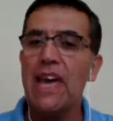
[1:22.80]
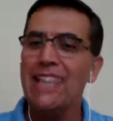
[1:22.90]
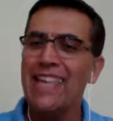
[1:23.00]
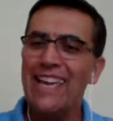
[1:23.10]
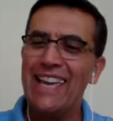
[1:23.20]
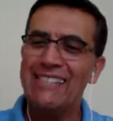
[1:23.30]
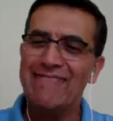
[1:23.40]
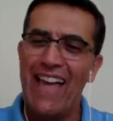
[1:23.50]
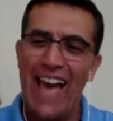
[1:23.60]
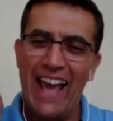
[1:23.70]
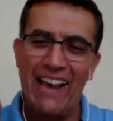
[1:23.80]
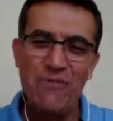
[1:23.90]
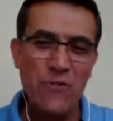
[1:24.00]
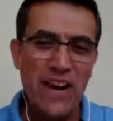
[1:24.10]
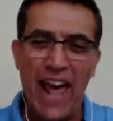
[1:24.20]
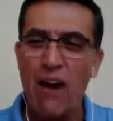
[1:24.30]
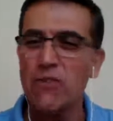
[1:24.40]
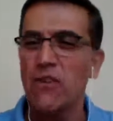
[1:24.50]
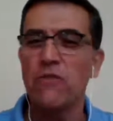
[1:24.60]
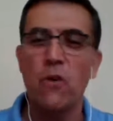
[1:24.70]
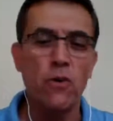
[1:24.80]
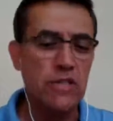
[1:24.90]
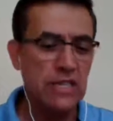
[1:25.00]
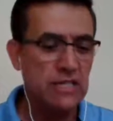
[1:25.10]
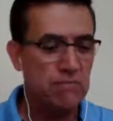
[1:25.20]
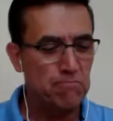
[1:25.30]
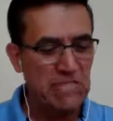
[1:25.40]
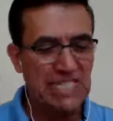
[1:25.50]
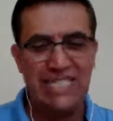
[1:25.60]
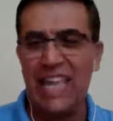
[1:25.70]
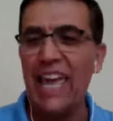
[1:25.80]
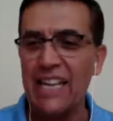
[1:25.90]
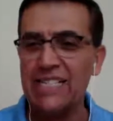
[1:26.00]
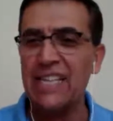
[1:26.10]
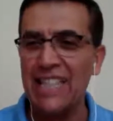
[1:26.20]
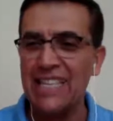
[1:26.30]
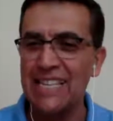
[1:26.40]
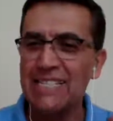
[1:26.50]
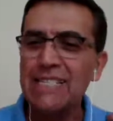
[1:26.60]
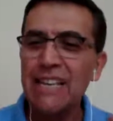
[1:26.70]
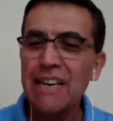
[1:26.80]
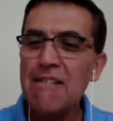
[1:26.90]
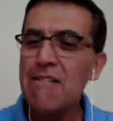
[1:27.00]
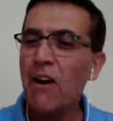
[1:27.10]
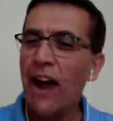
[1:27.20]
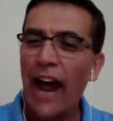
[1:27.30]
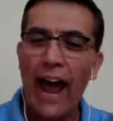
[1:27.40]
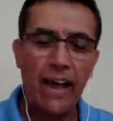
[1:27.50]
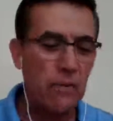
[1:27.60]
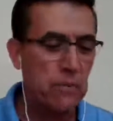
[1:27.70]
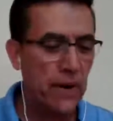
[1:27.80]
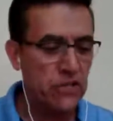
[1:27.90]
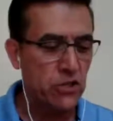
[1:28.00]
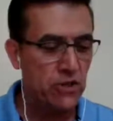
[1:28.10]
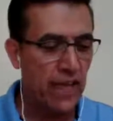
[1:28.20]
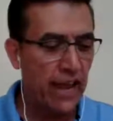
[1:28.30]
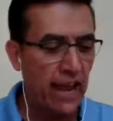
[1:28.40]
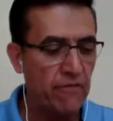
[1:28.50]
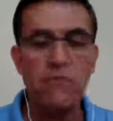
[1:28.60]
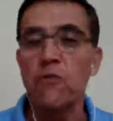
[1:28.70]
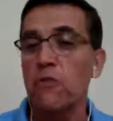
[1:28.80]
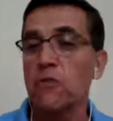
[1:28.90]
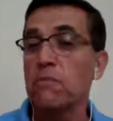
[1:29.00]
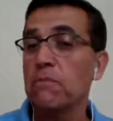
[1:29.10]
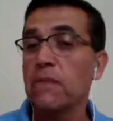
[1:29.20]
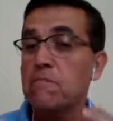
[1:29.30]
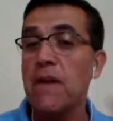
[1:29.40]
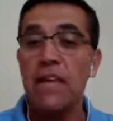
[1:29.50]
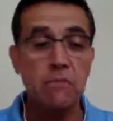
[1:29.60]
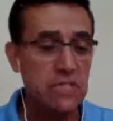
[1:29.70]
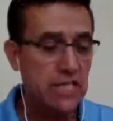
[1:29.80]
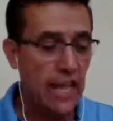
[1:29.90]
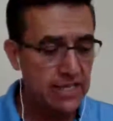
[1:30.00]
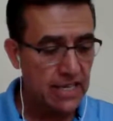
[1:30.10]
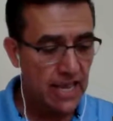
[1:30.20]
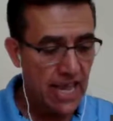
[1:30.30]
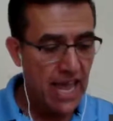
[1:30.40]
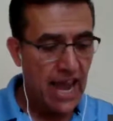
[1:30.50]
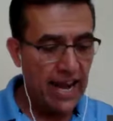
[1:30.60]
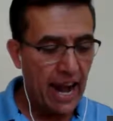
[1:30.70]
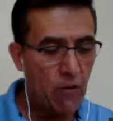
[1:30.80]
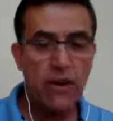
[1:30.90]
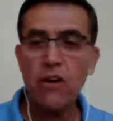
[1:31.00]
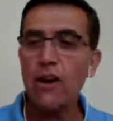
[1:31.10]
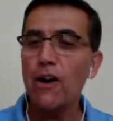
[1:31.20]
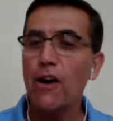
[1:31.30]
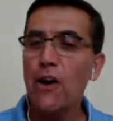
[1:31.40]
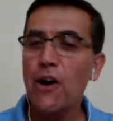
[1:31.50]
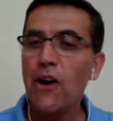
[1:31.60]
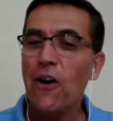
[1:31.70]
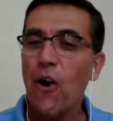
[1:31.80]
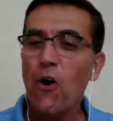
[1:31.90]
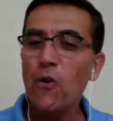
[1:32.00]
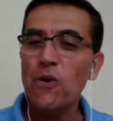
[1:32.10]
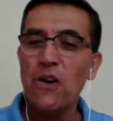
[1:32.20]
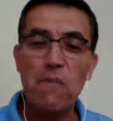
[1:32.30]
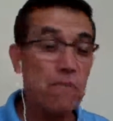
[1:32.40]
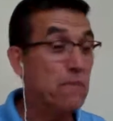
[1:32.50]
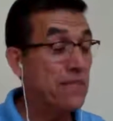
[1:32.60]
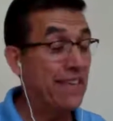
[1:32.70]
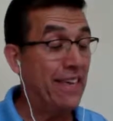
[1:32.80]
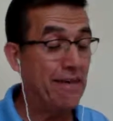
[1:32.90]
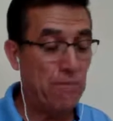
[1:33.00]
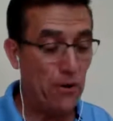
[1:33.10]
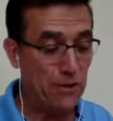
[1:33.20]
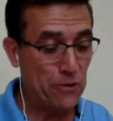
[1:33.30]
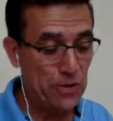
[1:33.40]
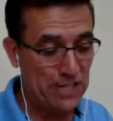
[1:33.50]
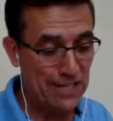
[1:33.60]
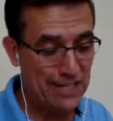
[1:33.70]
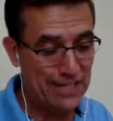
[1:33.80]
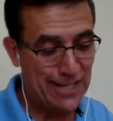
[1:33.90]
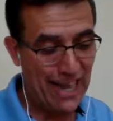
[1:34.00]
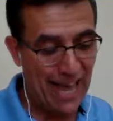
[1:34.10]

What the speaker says: and they get rid out of all these mistakes and this high pressure they have for making mistakes. And now we're gonna go with a key point, which is